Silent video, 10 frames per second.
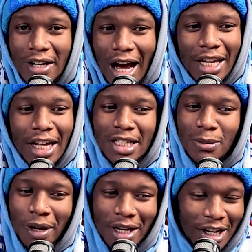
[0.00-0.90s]
Against
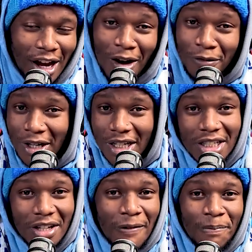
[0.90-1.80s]
Spain,
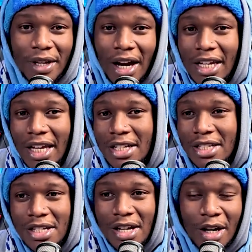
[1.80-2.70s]
average.
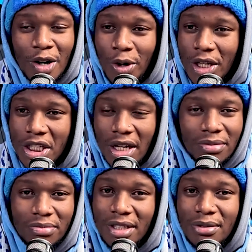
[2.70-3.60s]
Against
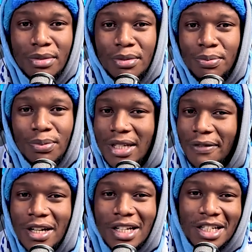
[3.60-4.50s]
Croatia,
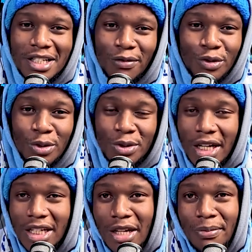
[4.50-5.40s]
definitely deserved to lose
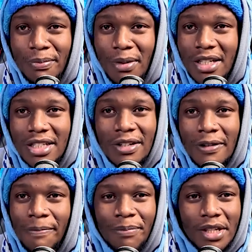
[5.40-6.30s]
that game, but
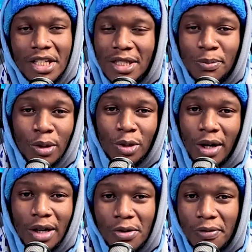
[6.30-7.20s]
just pulled
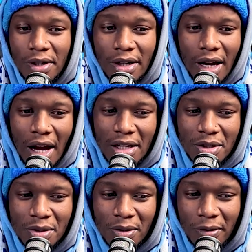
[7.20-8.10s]
one out of the hat,
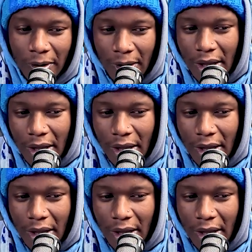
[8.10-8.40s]
you know.